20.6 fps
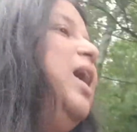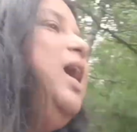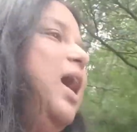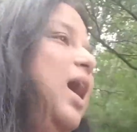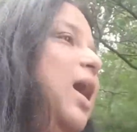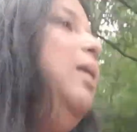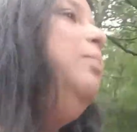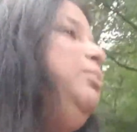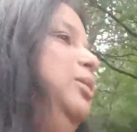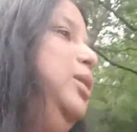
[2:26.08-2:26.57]

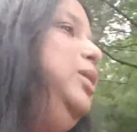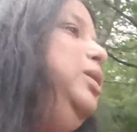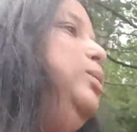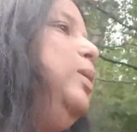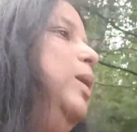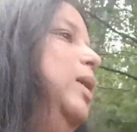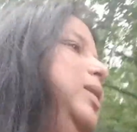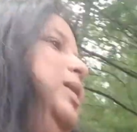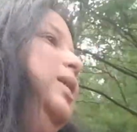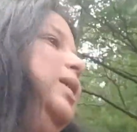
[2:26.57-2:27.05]
I'll be
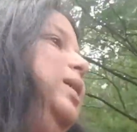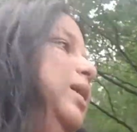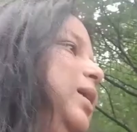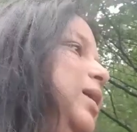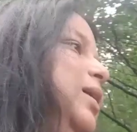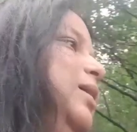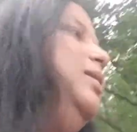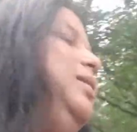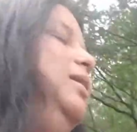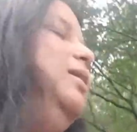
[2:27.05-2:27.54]
sweating
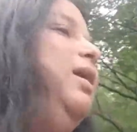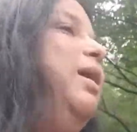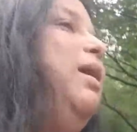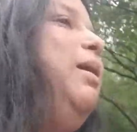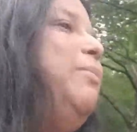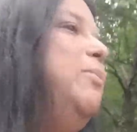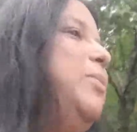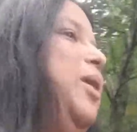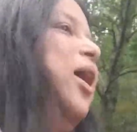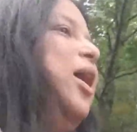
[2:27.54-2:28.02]

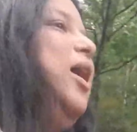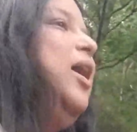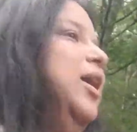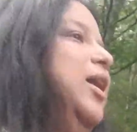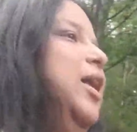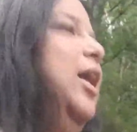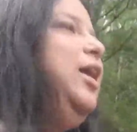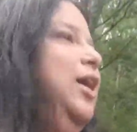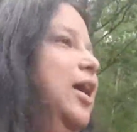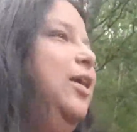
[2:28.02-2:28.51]
my
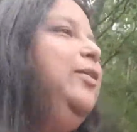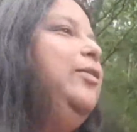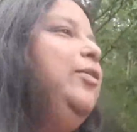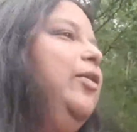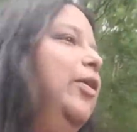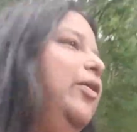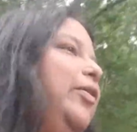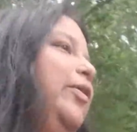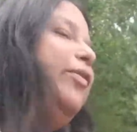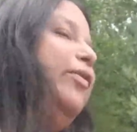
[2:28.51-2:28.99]
head
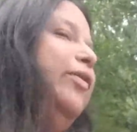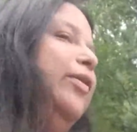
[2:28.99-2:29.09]
off.